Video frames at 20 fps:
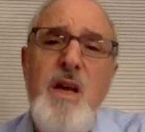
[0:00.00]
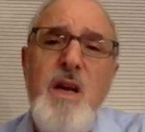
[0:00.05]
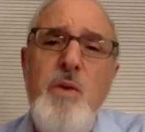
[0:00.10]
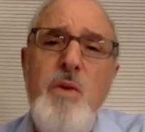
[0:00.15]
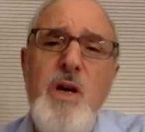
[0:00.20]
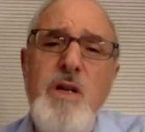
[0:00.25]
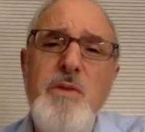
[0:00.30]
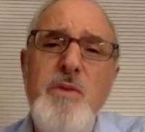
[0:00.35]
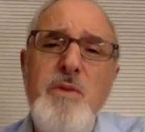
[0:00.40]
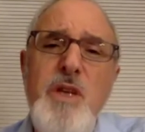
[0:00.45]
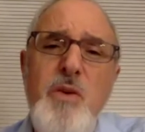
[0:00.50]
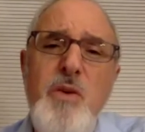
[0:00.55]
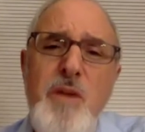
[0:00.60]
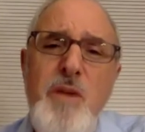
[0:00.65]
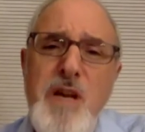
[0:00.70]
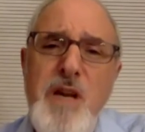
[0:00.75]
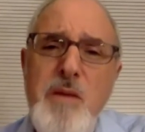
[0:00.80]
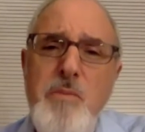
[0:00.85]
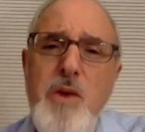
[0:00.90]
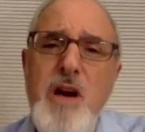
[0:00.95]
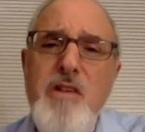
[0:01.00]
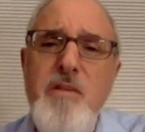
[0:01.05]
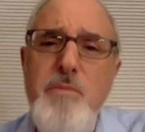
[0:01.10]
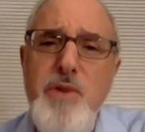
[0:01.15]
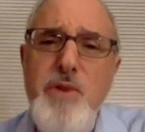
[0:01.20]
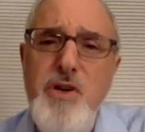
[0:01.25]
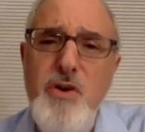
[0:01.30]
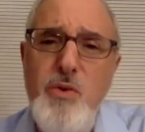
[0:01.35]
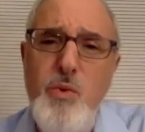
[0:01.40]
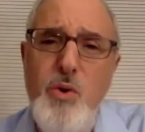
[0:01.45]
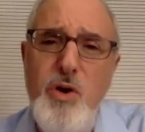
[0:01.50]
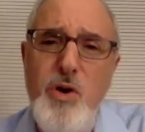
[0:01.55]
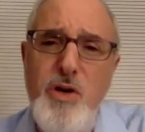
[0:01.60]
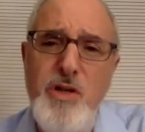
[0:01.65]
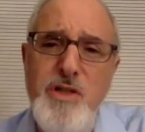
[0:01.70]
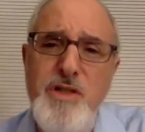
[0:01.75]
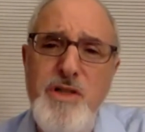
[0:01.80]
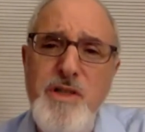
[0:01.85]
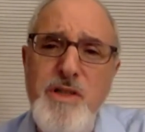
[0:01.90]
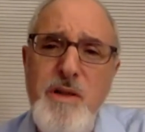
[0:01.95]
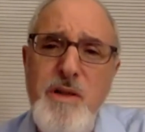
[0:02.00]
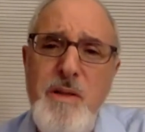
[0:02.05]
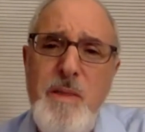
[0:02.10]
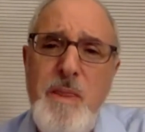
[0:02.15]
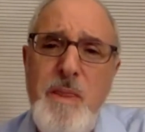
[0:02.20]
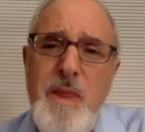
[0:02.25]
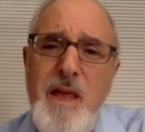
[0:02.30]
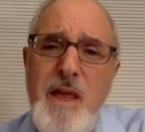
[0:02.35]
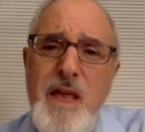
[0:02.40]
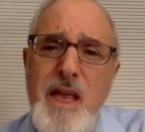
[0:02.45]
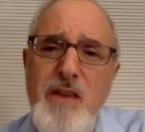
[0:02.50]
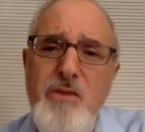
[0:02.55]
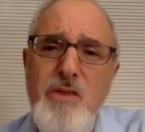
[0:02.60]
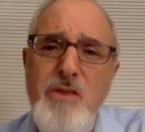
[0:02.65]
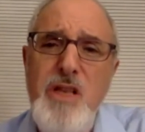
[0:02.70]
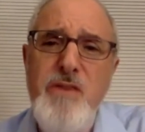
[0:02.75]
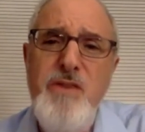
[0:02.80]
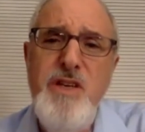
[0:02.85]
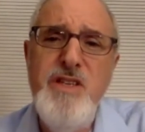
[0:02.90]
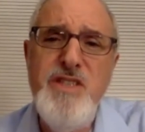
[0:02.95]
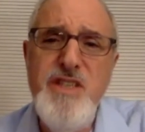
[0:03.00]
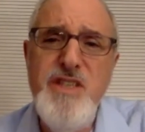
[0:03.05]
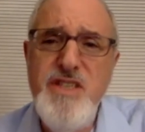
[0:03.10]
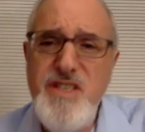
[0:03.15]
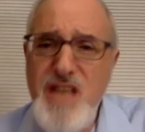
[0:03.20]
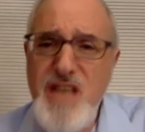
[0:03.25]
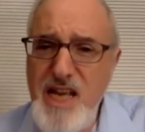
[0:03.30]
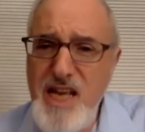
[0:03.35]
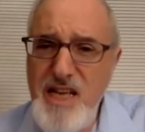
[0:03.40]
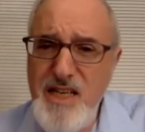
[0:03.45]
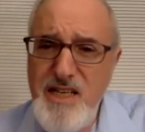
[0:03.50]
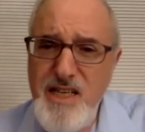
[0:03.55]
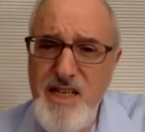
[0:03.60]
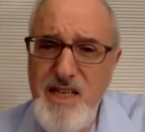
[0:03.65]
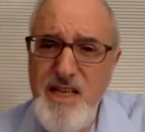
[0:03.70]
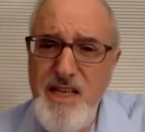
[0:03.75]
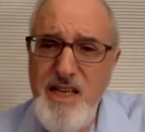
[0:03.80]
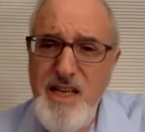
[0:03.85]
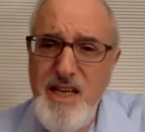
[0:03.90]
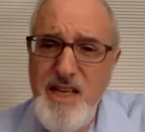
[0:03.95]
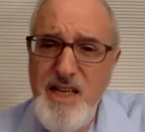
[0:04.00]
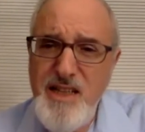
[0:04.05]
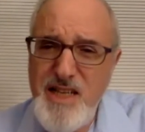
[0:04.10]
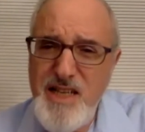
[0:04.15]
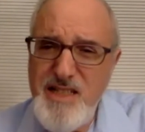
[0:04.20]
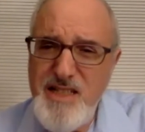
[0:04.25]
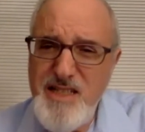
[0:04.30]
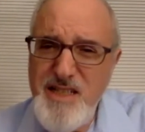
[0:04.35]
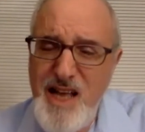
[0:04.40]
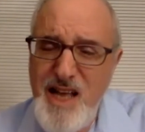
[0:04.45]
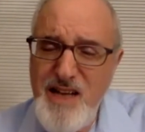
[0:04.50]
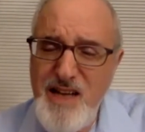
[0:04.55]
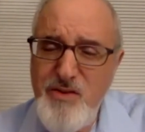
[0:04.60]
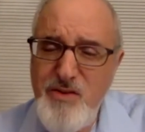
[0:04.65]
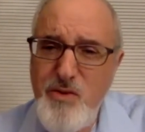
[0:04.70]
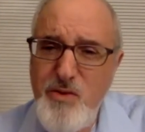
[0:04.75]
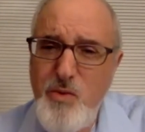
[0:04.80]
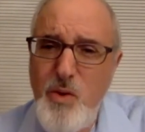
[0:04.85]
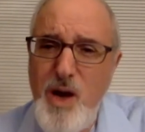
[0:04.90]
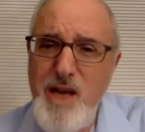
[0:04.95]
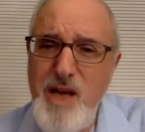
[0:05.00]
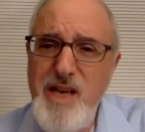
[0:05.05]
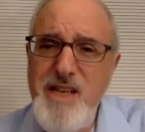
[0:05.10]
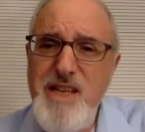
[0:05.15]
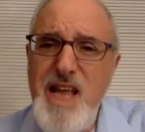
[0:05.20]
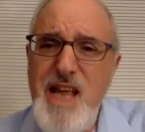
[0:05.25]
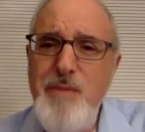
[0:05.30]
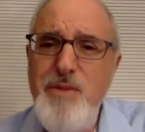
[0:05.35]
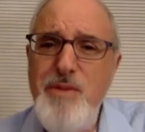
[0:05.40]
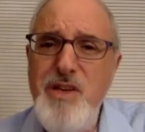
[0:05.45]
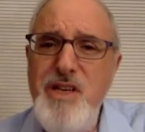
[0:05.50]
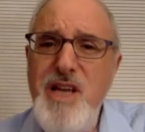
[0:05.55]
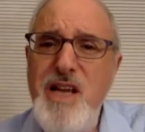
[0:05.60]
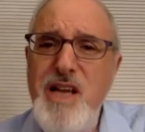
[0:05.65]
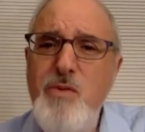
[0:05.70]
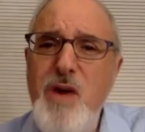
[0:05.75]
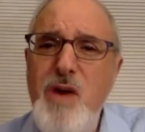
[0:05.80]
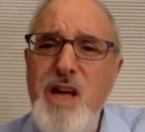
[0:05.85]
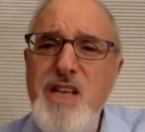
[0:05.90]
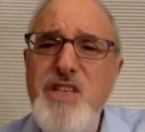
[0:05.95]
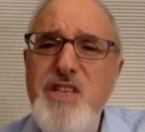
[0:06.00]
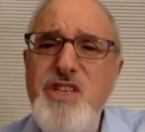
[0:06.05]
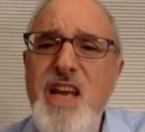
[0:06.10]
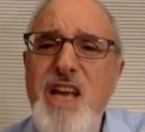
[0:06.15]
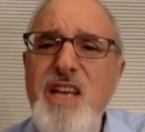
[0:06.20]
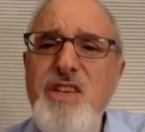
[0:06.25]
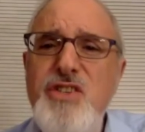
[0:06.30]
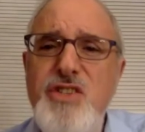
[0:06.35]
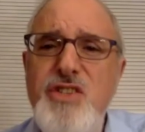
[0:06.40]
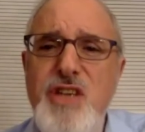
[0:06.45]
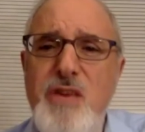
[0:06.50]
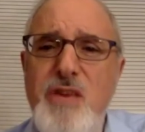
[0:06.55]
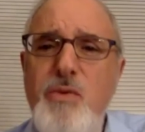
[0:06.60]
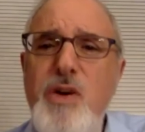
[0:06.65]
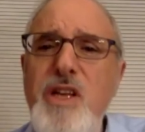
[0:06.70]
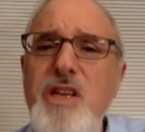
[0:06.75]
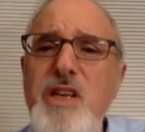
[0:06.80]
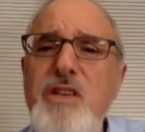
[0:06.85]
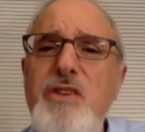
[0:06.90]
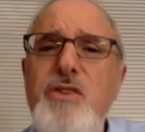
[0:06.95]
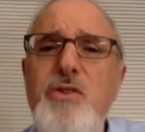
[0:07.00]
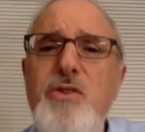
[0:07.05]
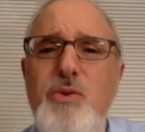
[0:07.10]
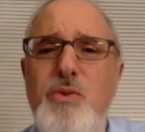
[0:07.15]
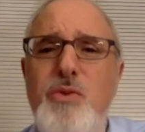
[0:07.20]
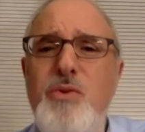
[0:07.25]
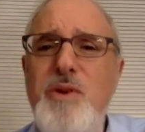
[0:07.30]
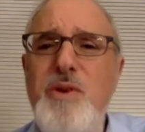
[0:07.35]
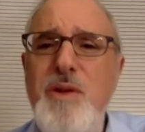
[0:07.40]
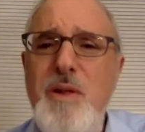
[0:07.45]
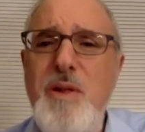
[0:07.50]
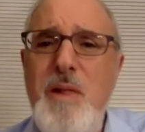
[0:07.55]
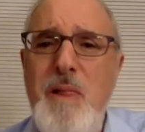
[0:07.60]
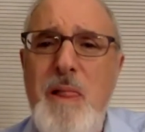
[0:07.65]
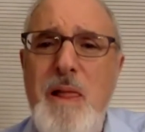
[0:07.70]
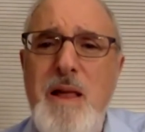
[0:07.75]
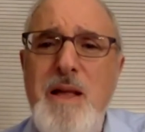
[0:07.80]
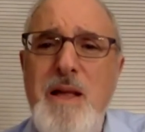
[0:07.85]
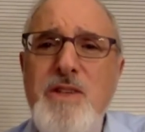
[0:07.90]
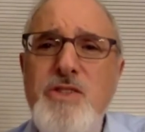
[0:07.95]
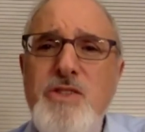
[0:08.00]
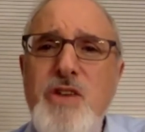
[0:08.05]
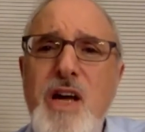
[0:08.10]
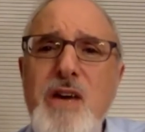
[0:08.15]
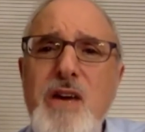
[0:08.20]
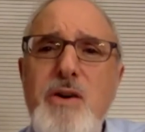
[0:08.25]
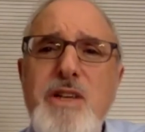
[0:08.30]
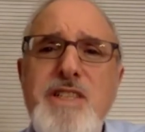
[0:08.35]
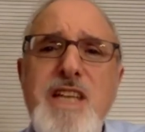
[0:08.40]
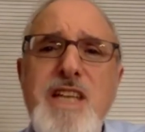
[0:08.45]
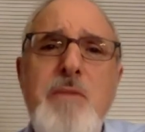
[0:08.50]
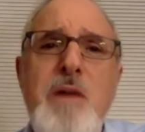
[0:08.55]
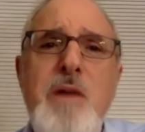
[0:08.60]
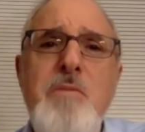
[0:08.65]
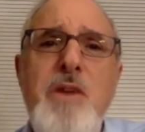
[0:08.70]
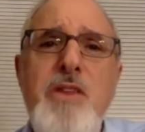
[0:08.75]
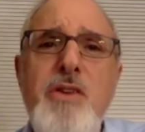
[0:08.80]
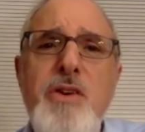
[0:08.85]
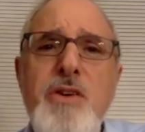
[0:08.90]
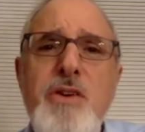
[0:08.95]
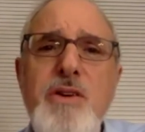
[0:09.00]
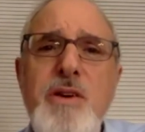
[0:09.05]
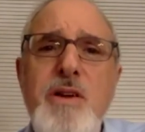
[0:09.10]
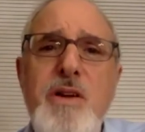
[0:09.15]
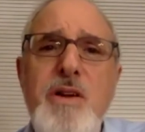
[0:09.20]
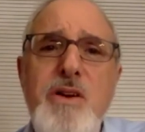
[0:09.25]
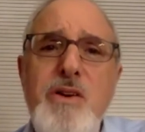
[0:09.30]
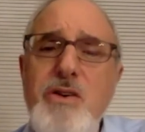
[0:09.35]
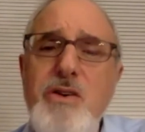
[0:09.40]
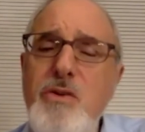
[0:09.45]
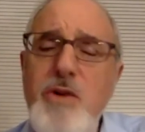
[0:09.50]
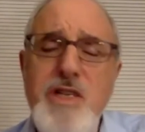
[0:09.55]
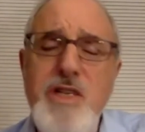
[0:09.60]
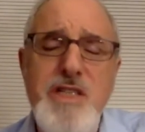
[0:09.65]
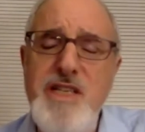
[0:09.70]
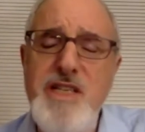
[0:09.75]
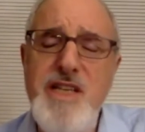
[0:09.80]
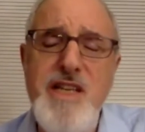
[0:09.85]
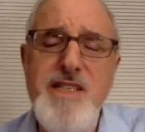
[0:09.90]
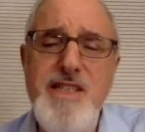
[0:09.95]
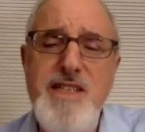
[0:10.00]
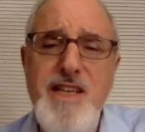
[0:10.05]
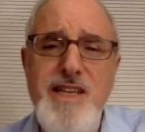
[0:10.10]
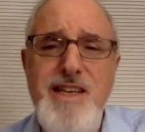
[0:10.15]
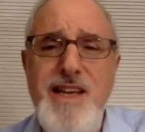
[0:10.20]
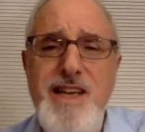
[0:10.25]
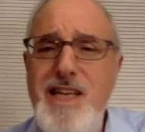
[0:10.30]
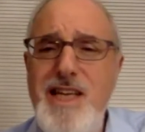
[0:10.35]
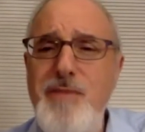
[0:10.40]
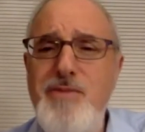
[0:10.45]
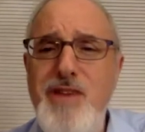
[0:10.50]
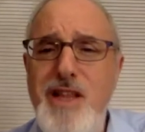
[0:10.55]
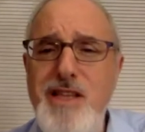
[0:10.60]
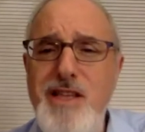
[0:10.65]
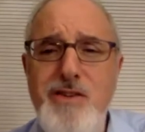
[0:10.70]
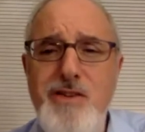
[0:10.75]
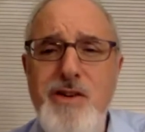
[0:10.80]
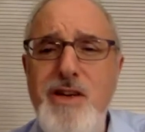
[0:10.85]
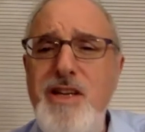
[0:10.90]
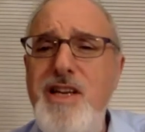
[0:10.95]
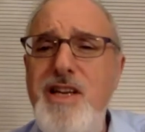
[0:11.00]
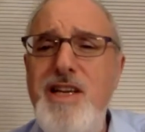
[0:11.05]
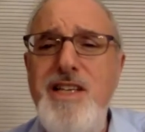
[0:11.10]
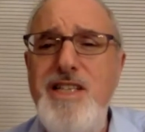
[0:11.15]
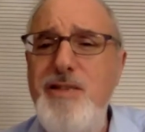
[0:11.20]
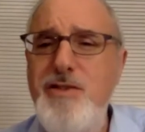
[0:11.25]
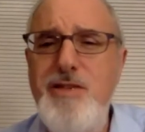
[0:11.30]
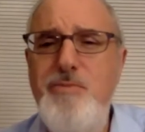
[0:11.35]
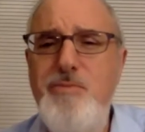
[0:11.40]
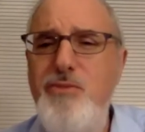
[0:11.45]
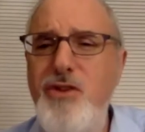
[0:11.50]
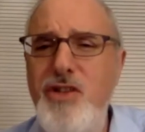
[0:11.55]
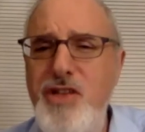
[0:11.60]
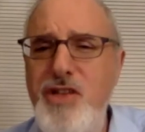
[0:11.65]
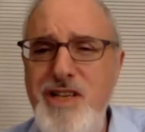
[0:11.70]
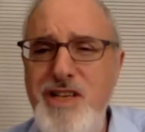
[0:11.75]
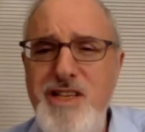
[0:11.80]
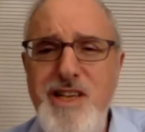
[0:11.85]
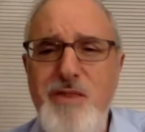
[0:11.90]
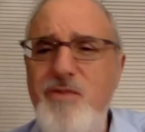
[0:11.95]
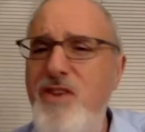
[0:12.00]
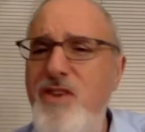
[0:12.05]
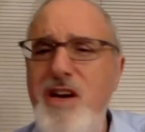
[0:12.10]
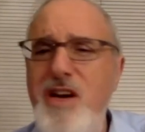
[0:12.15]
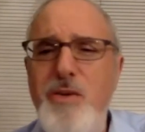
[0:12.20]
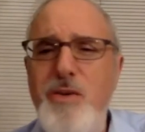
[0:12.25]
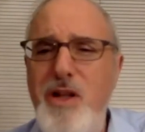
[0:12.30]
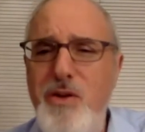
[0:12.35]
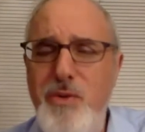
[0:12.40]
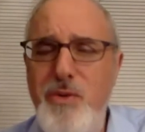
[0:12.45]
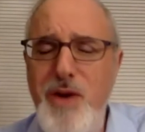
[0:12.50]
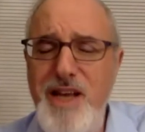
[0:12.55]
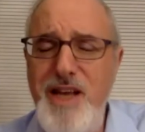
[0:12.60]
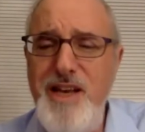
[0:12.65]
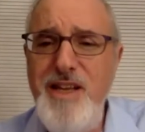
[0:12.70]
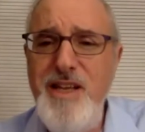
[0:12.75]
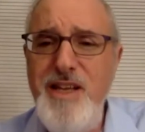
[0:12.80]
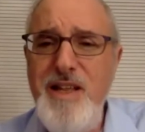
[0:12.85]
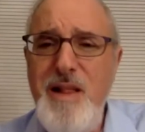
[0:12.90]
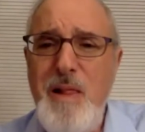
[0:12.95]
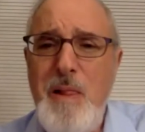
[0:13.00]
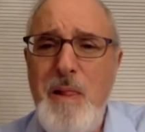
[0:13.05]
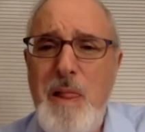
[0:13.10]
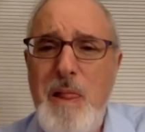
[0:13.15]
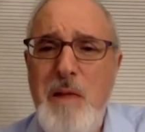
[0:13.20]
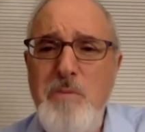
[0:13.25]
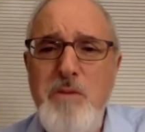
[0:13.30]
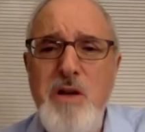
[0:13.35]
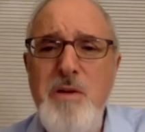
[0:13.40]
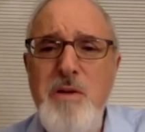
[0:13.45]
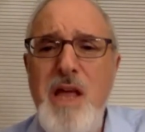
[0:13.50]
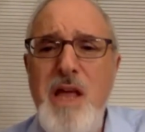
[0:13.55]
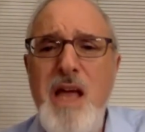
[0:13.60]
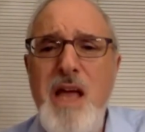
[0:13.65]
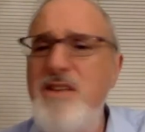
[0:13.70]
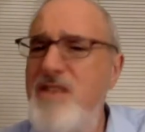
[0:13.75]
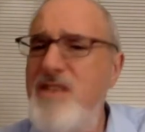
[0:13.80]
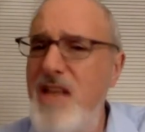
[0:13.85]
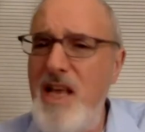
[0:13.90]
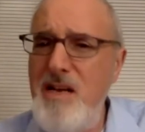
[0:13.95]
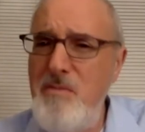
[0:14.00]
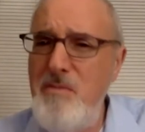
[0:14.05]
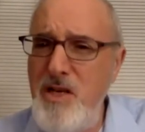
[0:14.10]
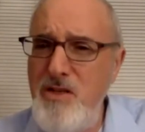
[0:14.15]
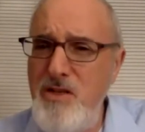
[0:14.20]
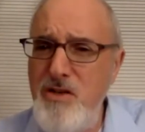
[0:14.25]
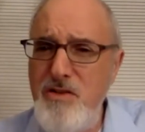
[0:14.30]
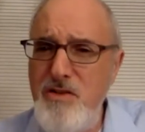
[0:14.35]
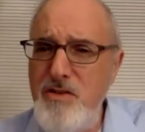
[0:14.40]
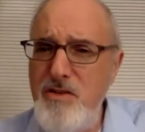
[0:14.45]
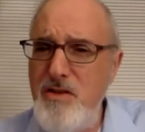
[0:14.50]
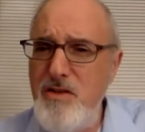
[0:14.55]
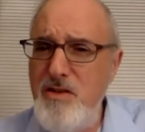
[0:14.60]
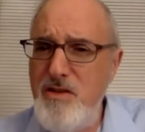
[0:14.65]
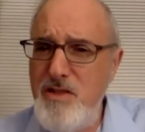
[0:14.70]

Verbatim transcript: Well, when you want to become part of a bigger world and you live in a society that's not quite adapted, not quite changed yet, what do you do? So I always say my mother, who was, as I said, I keep telling you, she was brilliant and very well read. But, and, and among her